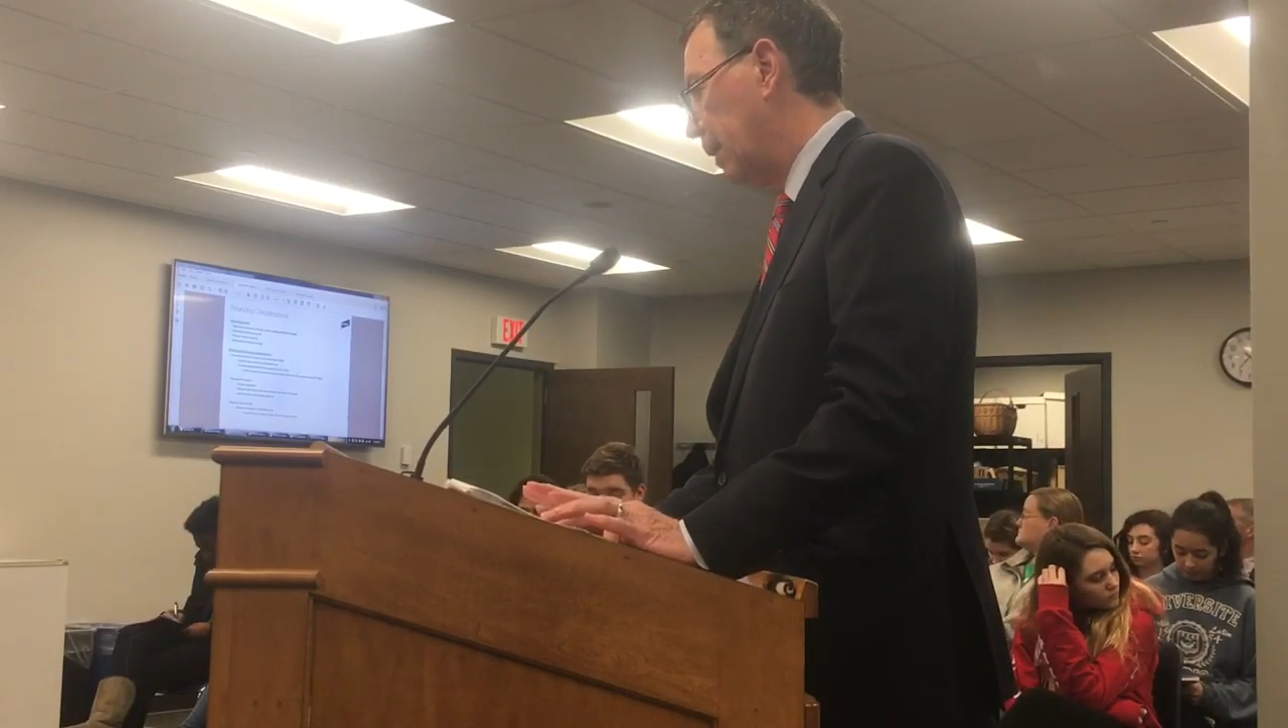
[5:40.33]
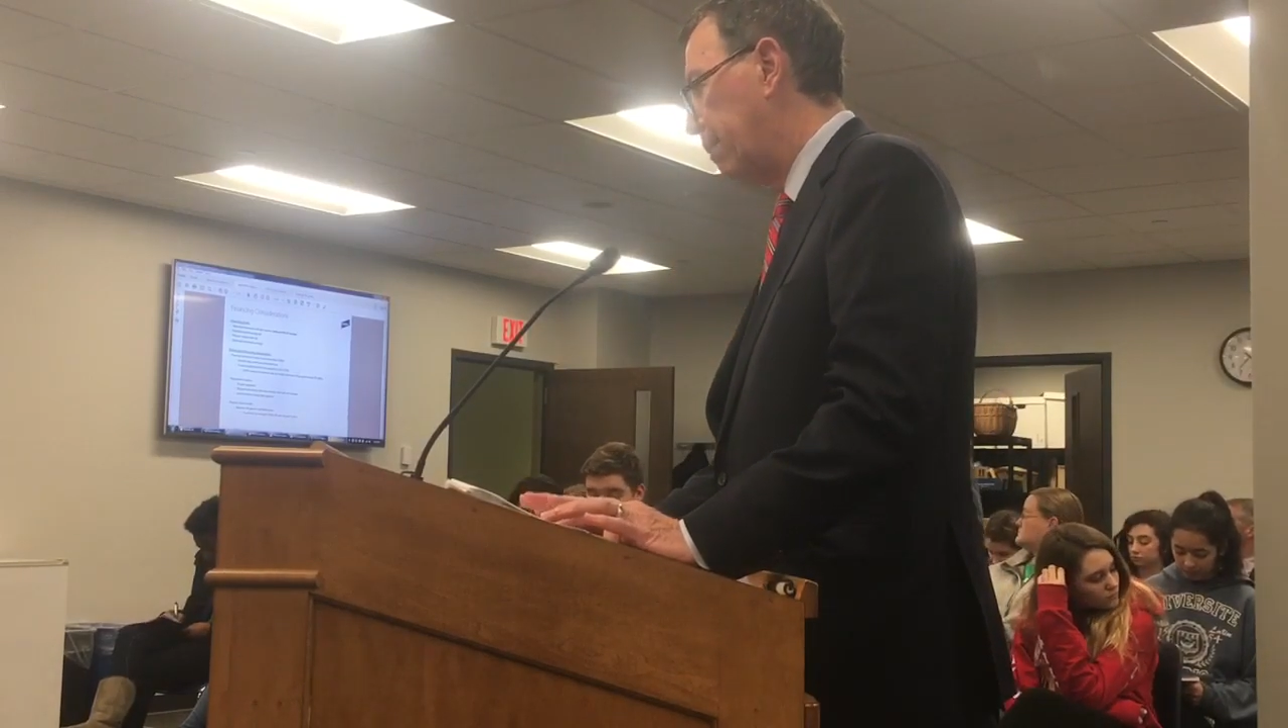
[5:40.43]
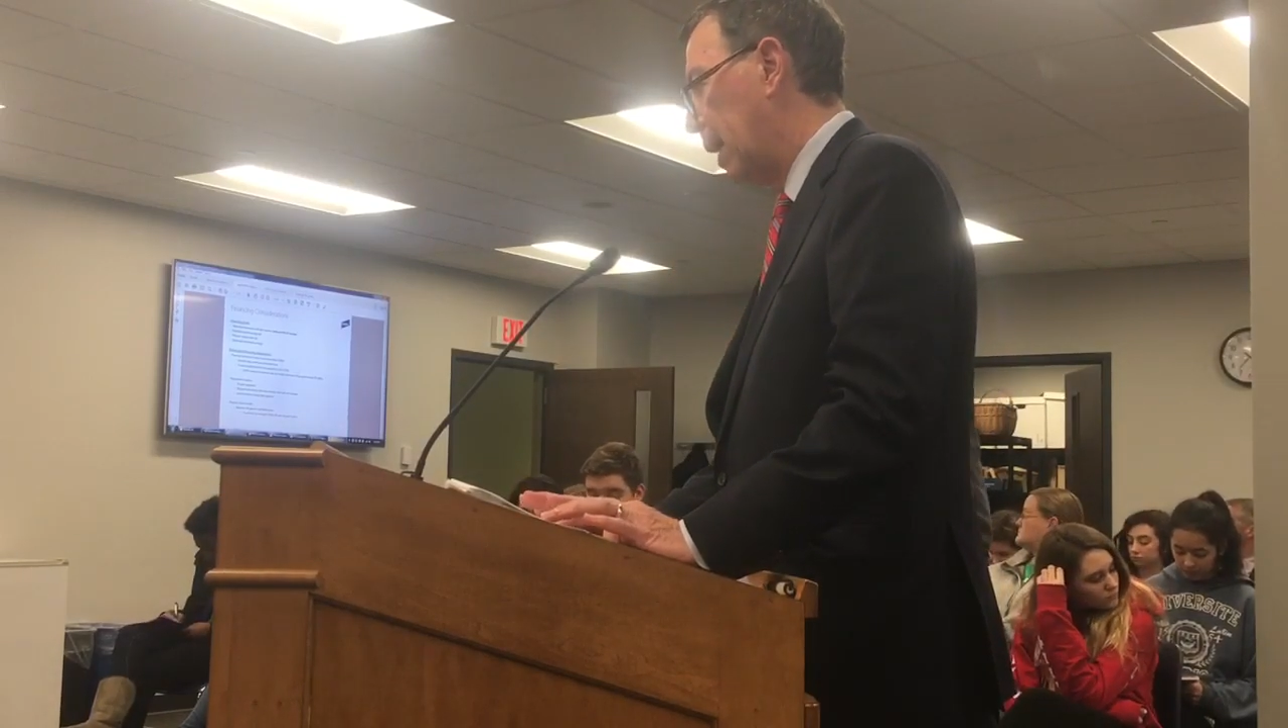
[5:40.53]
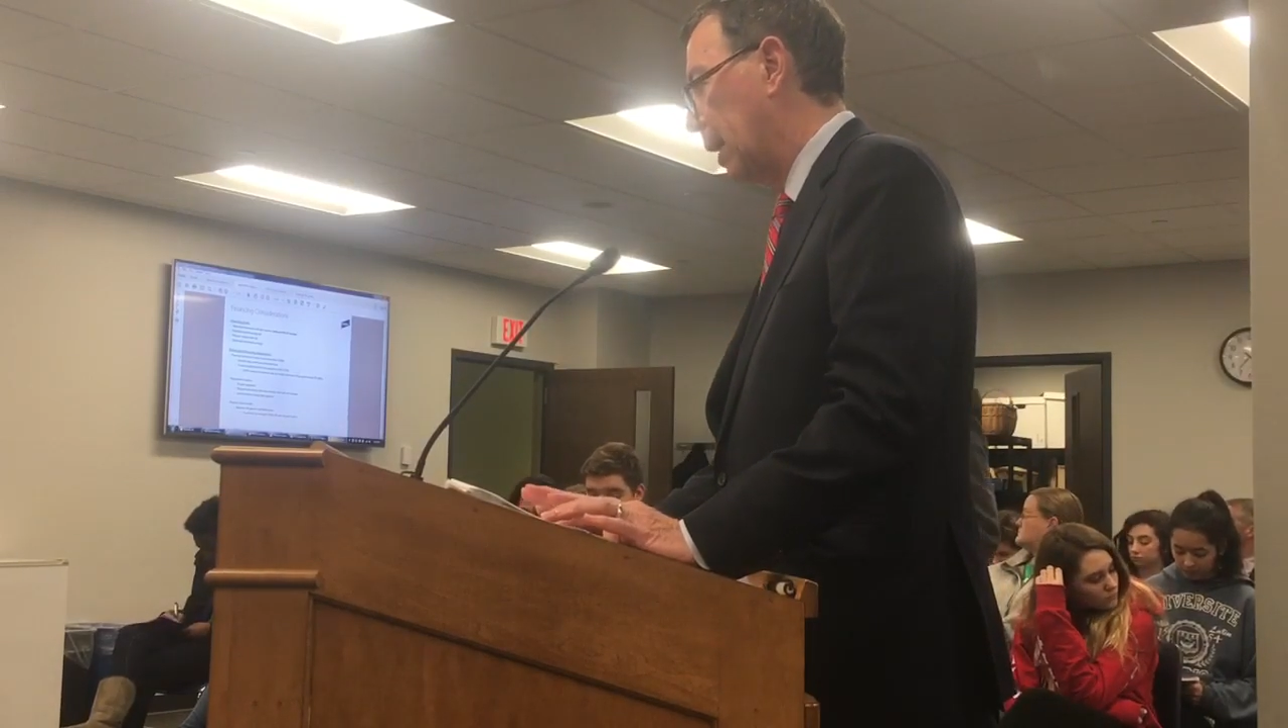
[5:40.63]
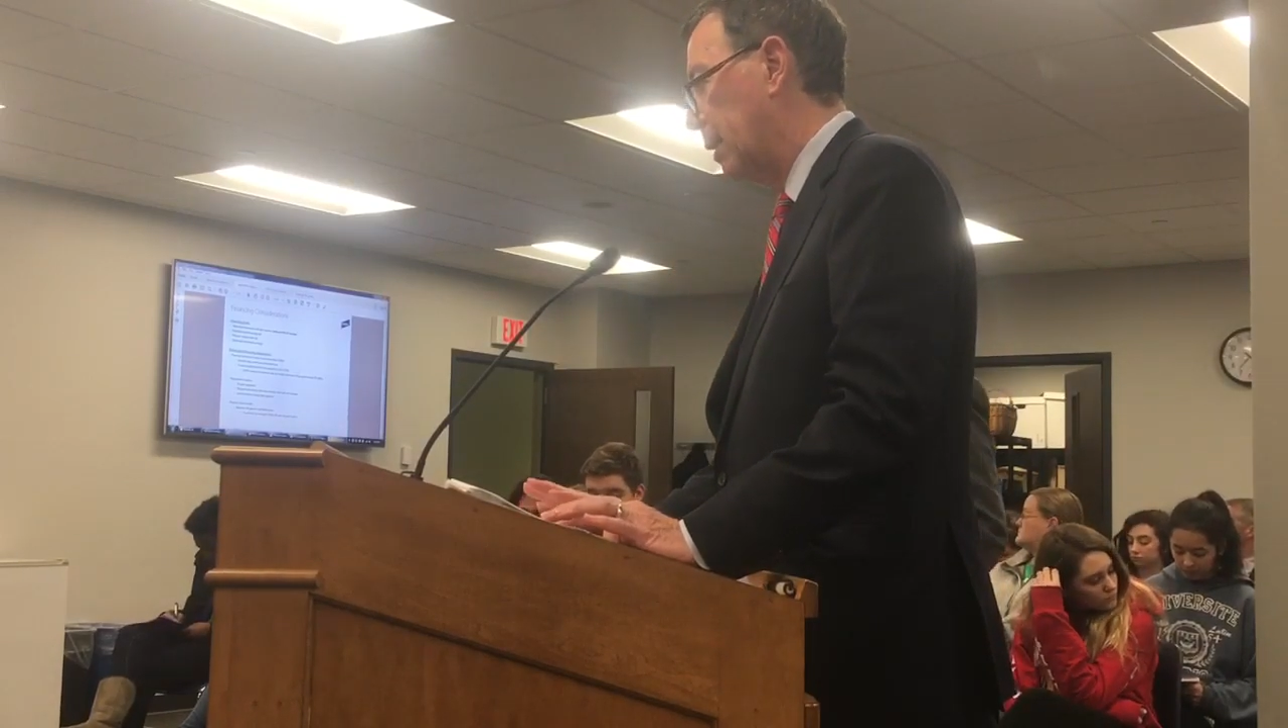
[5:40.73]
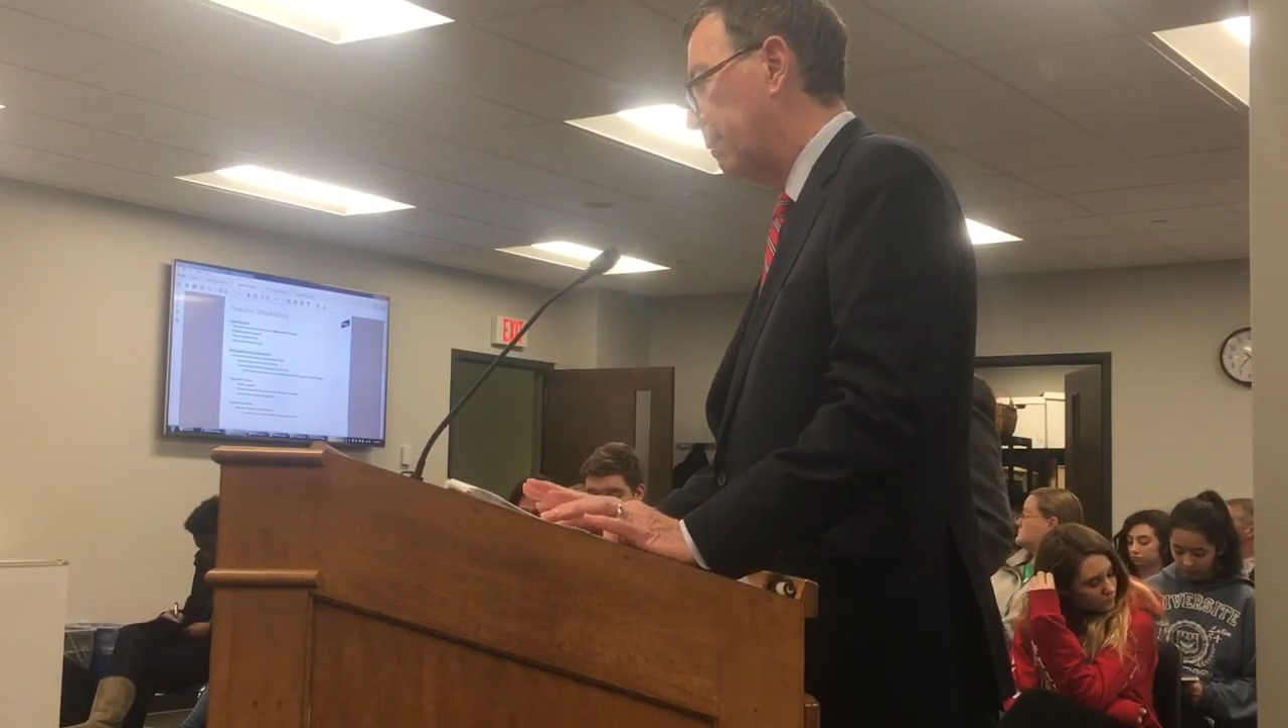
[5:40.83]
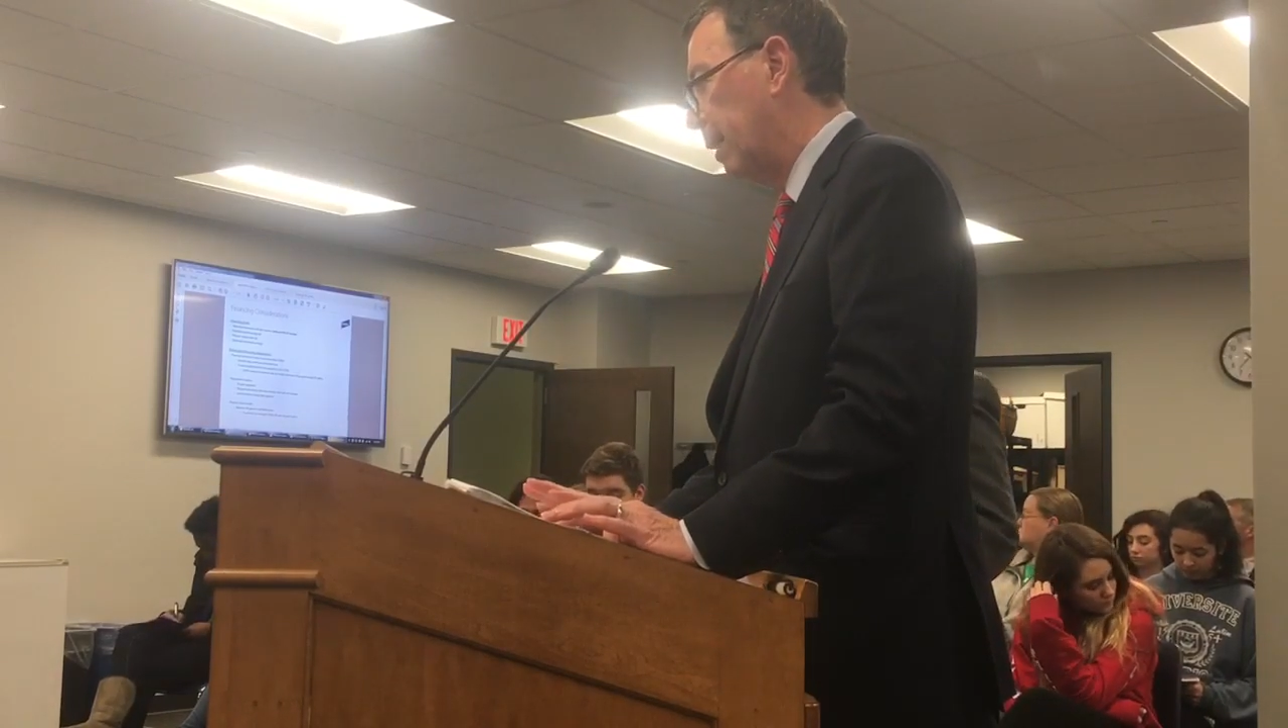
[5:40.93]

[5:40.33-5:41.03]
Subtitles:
impact of